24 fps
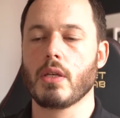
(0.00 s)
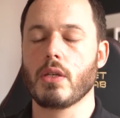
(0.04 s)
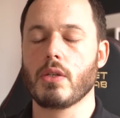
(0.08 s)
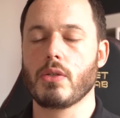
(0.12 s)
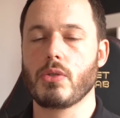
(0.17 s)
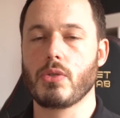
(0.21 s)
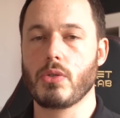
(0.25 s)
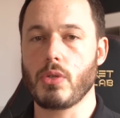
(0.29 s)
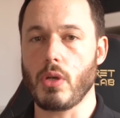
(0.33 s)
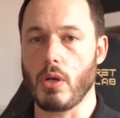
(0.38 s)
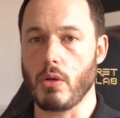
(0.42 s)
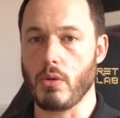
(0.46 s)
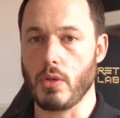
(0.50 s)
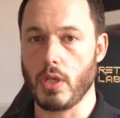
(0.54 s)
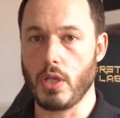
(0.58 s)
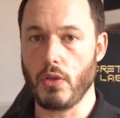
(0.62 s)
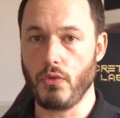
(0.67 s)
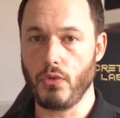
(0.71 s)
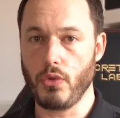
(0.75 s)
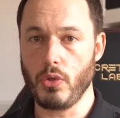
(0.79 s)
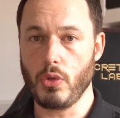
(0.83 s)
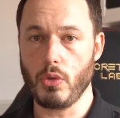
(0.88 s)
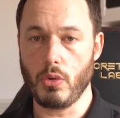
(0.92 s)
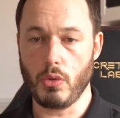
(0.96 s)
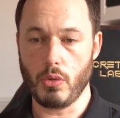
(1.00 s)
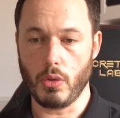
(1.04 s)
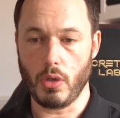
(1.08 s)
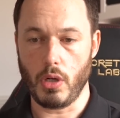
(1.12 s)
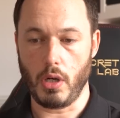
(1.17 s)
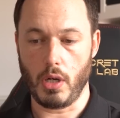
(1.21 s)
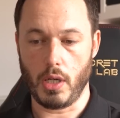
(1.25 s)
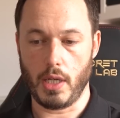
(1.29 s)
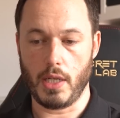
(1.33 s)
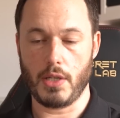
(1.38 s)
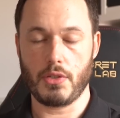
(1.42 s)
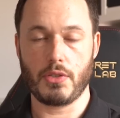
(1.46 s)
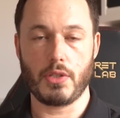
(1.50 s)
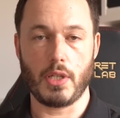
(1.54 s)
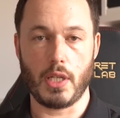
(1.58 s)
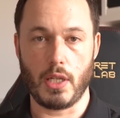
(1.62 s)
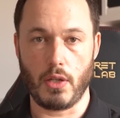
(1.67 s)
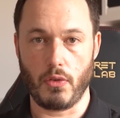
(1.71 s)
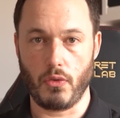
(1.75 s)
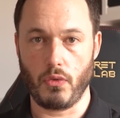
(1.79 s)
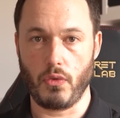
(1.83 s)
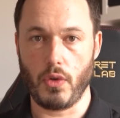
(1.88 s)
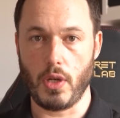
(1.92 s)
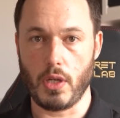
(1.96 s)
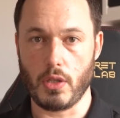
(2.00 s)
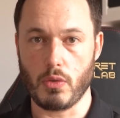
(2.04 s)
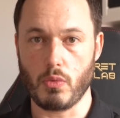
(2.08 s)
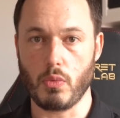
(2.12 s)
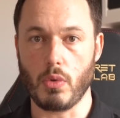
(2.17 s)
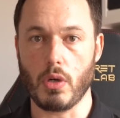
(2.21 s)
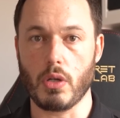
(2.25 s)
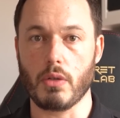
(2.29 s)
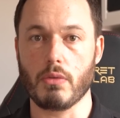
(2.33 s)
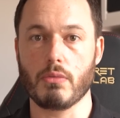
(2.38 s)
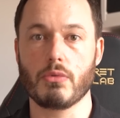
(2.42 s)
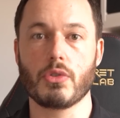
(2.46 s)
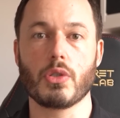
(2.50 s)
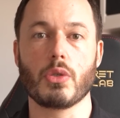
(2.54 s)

So if you are, let's say, in phase 1,